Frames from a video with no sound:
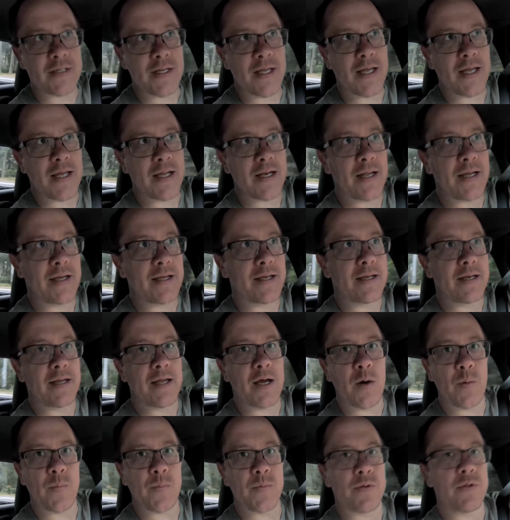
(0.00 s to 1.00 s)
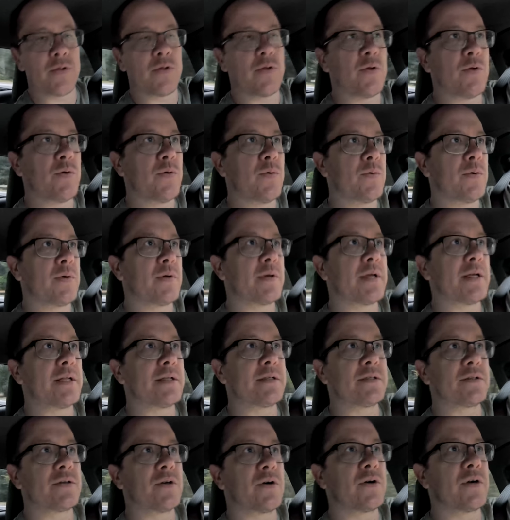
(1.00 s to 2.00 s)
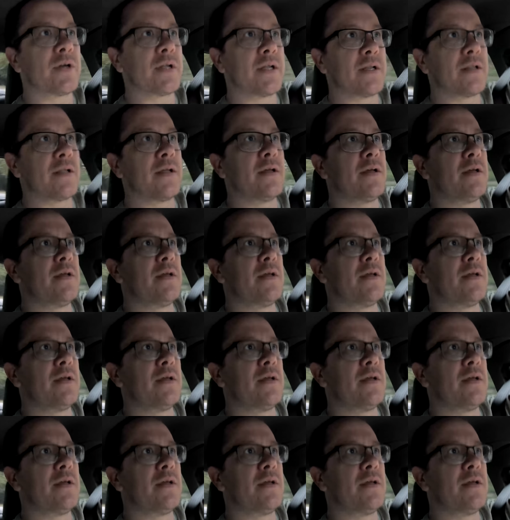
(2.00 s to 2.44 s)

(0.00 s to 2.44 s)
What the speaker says: and I can help you get started